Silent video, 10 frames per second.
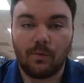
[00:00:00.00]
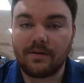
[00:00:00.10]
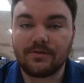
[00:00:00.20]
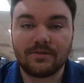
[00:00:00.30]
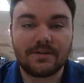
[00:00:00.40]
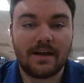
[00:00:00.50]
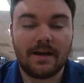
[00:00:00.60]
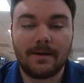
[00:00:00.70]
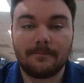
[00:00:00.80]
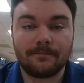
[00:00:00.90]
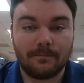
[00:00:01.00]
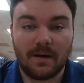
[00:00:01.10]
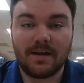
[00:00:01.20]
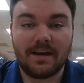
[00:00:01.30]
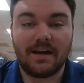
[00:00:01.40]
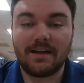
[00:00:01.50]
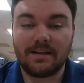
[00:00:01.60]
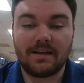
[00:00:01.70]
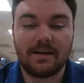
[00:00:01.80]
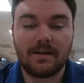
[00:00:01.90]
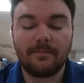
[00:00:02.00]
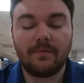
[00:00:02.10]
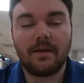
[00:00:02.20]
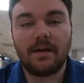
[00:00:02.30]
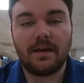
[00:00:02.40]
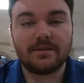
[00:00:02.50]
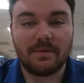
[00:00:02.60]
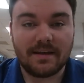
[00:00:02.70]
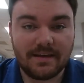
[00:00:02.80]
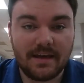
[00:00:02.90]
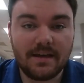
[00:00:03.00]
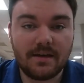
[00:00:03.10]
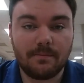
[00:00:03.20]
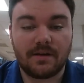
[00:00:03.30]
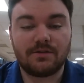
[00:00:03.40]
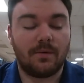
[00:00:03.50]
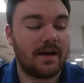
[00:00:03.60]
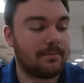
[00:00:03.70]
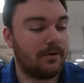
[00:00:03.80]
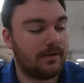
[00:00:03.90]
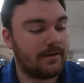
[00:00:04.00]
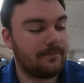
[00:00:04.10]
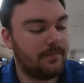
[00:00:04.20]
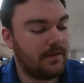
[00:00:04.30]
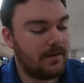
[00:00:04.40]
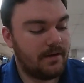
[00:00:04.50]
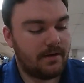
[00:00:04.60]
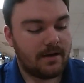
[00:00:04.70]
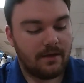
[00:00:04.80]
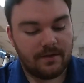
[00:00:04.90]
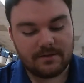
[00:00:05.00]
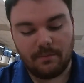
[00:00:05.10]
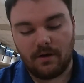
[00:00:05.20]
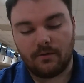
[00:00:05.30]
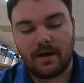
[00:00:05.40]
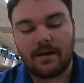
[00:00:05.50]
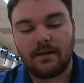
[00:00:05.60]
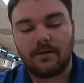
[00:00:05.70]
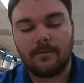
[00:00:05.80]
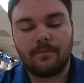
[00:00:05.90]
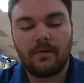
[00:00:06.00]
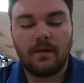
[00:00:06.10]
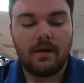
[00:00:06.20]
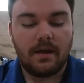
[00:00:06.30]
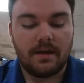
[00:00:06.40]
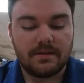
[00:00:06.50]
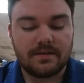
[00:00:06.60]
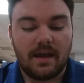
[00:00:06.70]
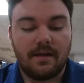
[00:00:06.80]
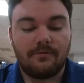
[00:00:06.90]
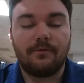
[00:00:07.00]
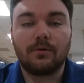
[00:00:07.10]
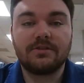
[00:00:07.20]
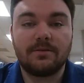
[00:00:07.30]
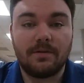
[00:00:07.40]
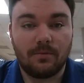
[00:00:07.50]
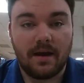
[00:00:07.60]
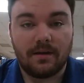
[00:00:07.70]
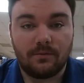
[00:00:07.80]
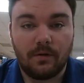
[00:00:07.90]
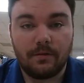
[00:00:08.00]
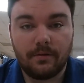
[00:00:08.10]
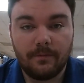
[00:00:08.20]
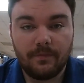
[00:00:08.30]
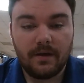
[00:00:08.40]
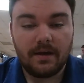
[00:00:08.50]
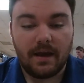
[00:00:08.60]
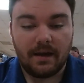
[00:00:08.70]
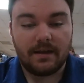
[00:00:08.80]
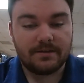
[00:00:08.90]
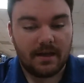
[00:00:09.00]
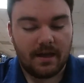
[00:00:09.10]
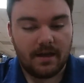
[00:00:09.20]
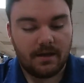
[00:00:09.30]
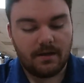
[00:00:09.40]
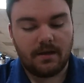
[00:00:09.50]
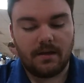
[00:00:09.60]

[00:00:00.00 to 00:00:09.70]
winter time, Monday night league, is my Geek by Swag Bug. Now this ball right here is a force to be reckoned with. It is a